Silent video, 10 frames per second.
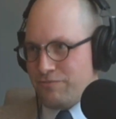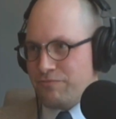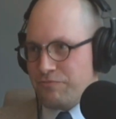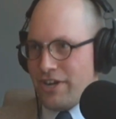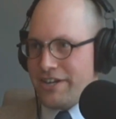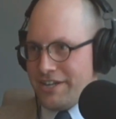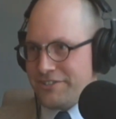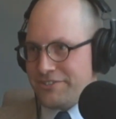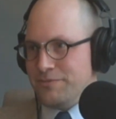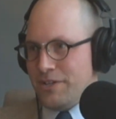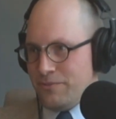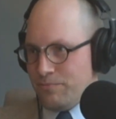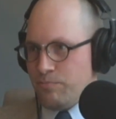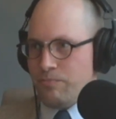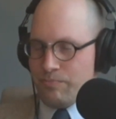fried eggs and
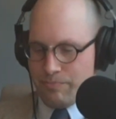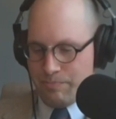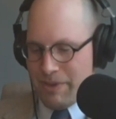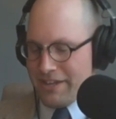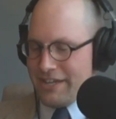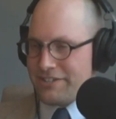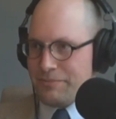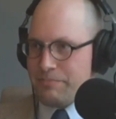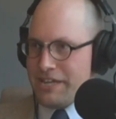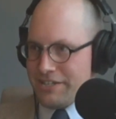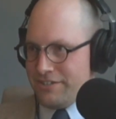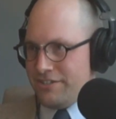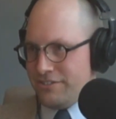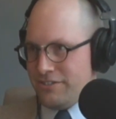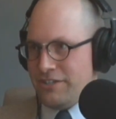pancakes and bacon
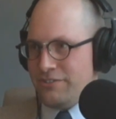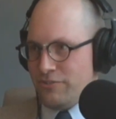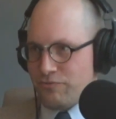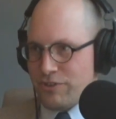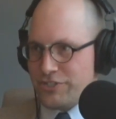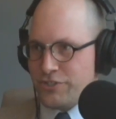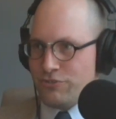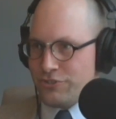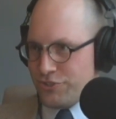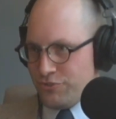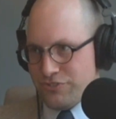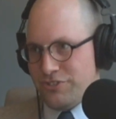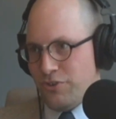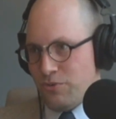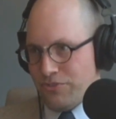and the fresh orange juice
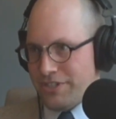and the whole thing.